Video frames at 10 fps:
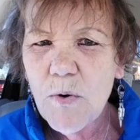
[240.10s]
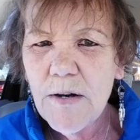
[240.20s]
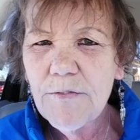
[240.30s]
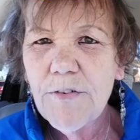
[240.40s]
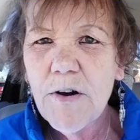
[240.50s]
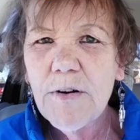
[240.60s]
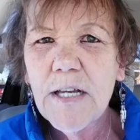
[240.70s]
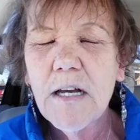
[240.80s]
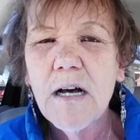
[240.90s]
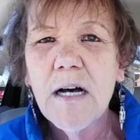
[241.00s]
one
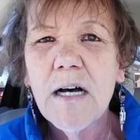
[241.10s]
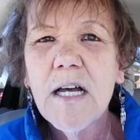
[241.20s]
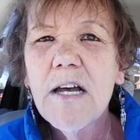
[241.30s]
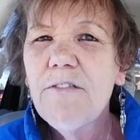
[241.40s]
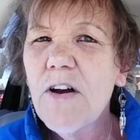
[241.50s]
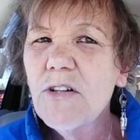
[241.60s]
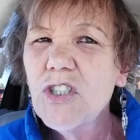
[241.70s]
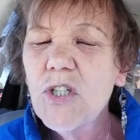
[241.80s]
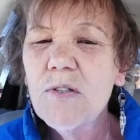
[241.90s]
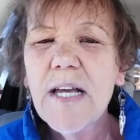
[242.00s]
very
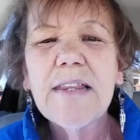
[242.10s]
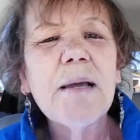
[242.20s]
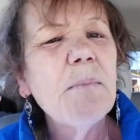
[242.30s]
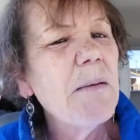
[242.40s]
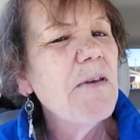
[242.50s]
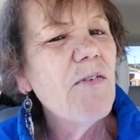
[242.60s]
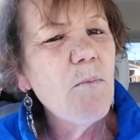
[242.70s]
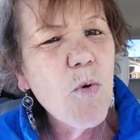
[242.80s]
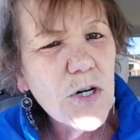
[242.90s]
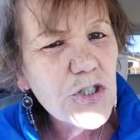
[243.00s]
soon. I think maybe even
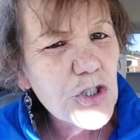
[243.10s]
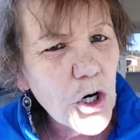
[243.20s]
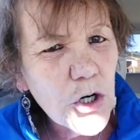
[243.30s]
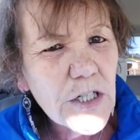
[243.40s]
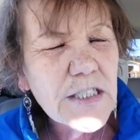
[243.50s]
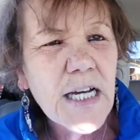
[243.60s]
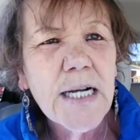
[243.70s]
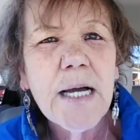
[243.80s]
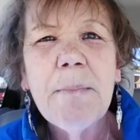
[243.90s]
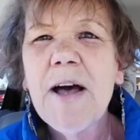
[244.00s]
more dirt is going
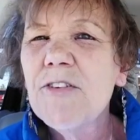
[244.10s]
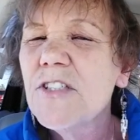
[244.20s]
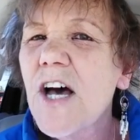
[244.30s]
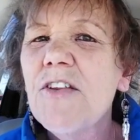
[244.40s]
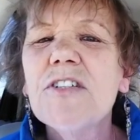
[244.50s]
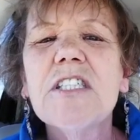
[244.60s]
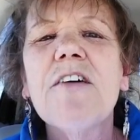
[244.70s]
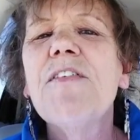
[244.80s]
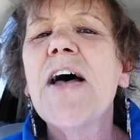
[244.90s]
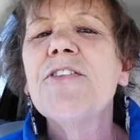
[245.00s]
to come out. There's other
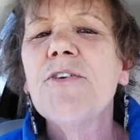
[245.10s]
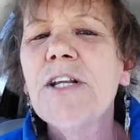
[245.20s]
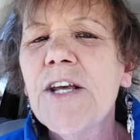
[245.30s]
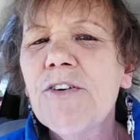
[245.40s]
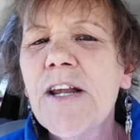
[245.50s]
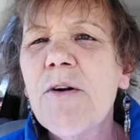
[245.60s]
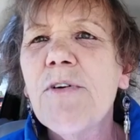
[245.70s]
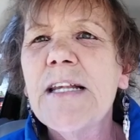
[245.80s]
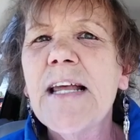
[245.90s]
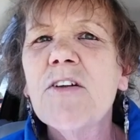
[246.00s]
stuff out there on the internet
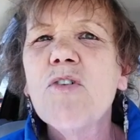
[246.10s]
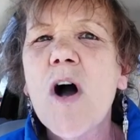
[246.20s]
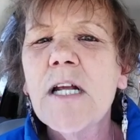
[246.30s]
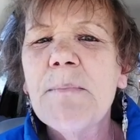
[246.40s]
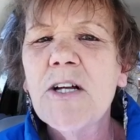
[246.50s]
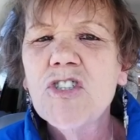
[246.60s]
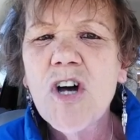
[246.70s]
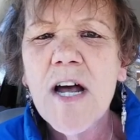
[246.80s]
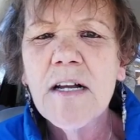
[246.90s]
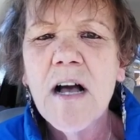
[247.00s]
right now talking about
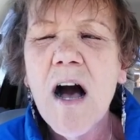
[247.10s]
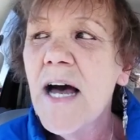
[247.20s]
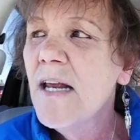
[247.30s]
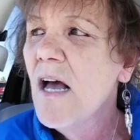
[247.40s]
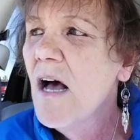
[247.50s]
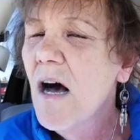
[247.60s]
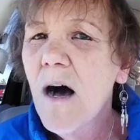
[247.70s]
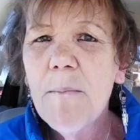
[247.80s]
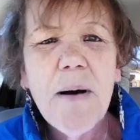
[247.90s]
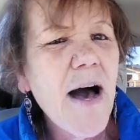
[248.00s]
John of God.
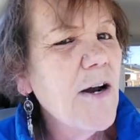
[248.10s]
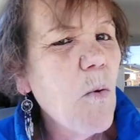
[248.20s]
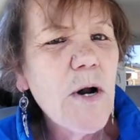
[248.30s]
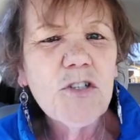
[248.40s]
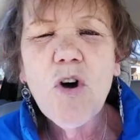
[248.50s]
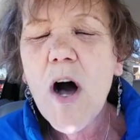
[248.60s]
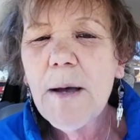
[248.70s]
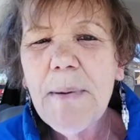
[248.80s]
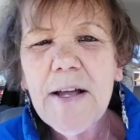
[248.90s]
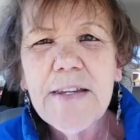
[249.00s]
I don't want to talk
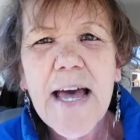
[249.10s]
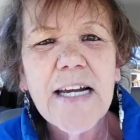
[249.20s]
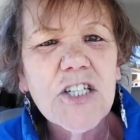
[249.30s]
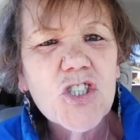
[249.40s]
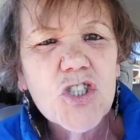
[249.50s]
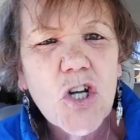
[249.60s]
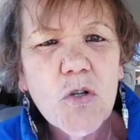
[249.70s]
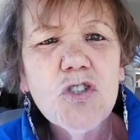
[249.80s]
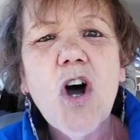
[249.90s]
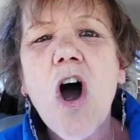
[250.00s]
about that. It's
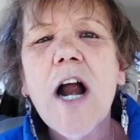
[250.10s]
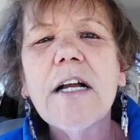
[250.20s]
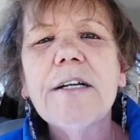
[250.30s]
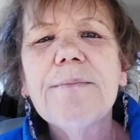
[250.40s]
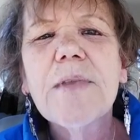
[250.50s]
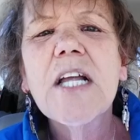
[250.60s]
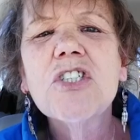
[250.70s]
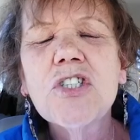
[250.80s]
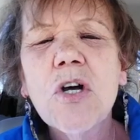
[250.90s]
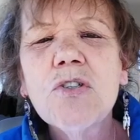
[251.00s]
so dark.
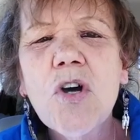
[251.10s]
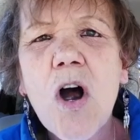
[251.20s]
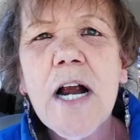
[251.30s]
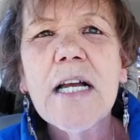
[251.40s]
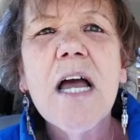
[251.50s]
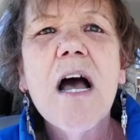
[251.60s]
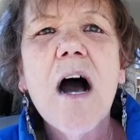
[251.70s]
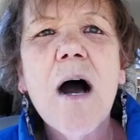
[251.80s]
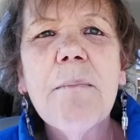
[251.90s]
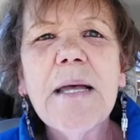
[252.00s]
It's so dark.
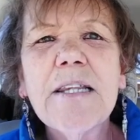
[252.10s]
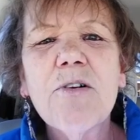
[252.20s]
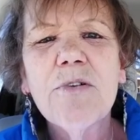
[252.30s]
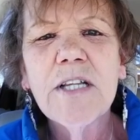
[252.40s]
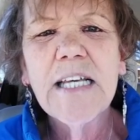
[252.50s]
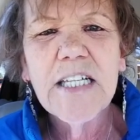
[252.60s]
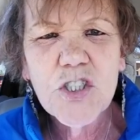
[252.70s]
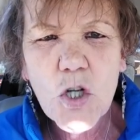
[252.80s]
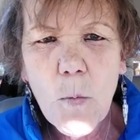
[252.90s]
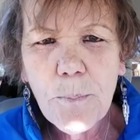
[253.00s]
And there really
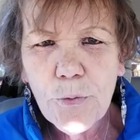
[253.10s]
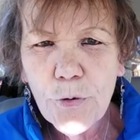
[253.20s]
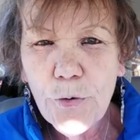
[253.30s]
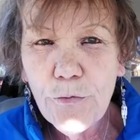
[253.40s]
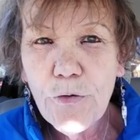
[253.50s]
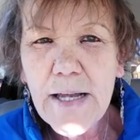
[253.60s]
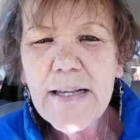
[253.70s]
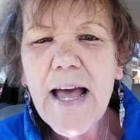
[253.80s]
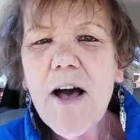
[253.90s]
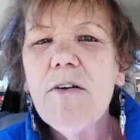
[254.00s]
is no proof right
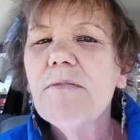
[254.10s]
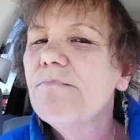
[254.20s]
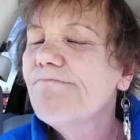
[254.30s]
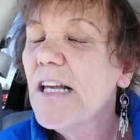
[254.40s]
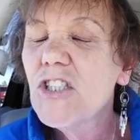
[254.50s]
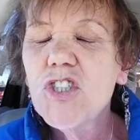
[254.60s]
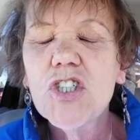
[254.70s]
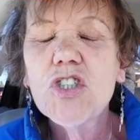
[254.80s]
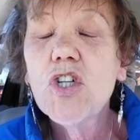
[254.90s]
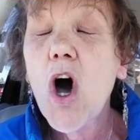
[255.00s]
now. It's
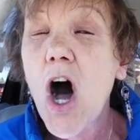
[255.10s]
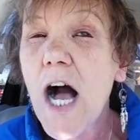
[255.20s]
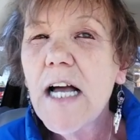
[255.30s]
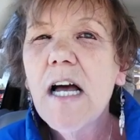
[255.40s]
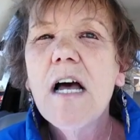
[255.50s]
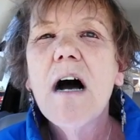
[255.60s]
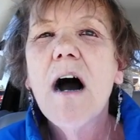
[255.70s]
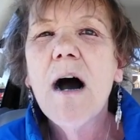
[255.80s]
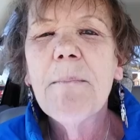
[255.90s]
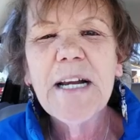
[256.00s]
just talk.
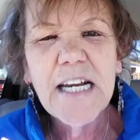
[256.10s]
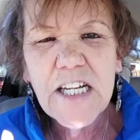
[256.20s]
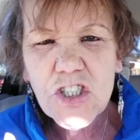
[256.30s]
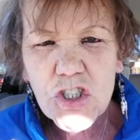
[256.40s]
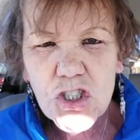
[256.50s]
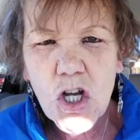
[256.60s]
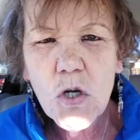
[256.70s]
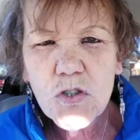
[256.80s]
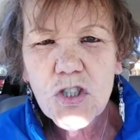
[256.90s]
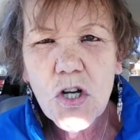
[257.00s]
But it is
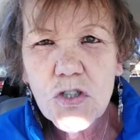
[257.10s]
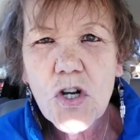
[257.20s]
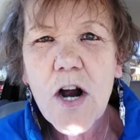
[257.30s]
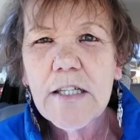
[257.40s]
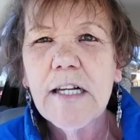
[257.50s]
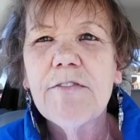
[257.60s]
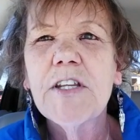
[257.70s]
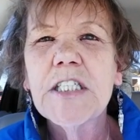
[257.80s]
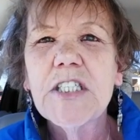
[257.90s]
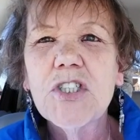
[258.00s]
so, so dark that if
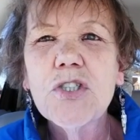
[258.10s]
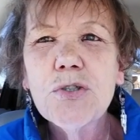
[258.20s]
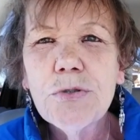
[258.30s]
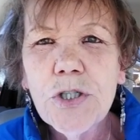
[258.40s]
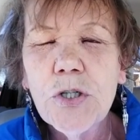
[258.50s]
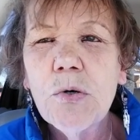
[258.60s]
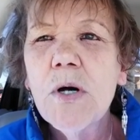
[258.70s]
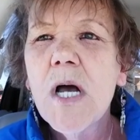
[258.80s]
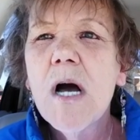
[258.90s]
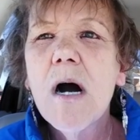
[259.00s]
this is true,
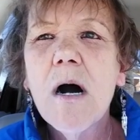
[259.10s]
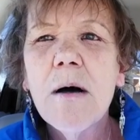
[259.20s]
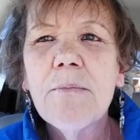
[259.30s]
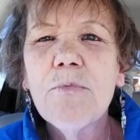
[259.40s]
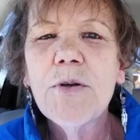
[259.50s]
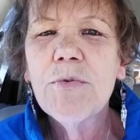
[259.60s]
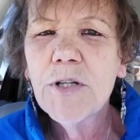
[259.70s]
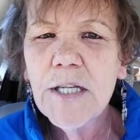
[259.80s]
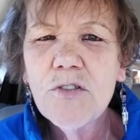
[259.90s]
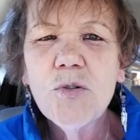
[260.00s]
we
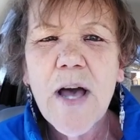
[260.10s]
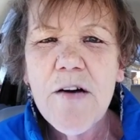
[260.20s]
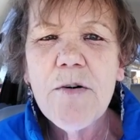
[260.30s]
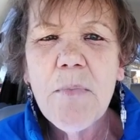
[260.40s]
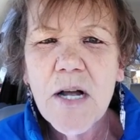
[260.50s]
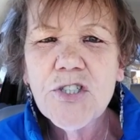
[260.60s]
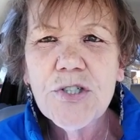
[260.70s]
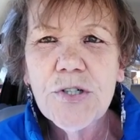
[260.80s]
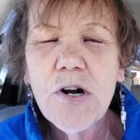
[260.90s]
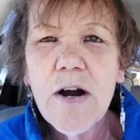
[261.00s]
really do have a
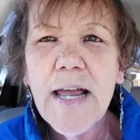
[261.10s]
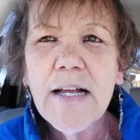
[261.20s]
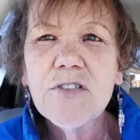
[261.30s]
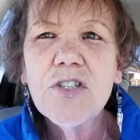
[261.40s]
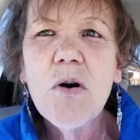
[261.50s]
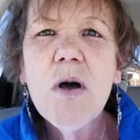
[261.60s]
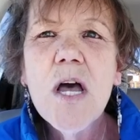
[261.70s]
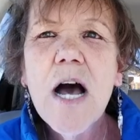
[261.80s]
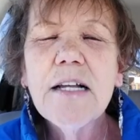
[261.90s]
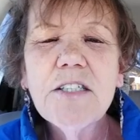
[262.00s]
monster in our hands. So
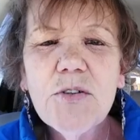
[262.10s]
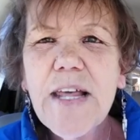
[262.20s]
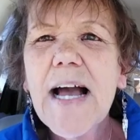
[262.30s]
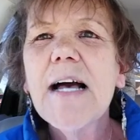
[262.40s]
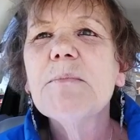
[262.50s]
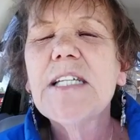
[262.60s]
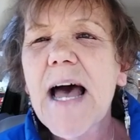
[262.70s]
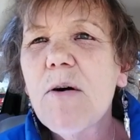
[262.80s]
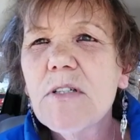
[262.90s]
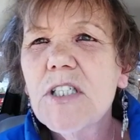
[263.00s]
until that comes
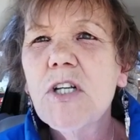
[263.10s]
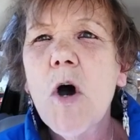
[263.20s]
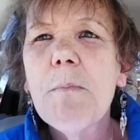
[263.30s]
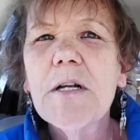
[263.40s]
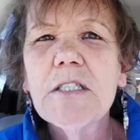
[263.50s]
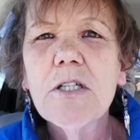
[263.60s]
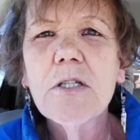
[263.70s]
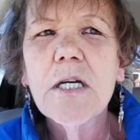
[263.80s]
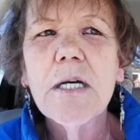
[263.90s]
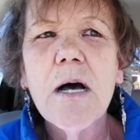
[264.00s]
out into the open, until
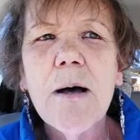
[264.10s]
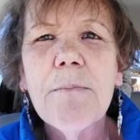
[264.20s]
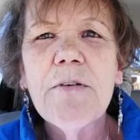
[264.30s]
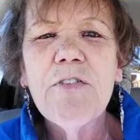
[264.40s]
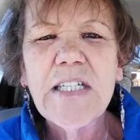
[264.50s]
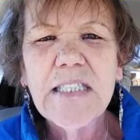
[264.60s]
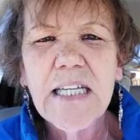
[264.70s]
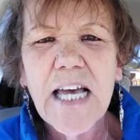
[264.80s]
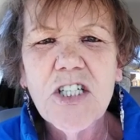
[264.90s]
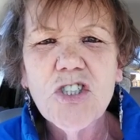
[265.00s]
the
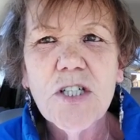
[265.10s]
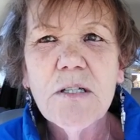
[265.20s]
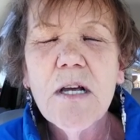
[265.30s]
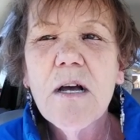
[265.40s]
investigation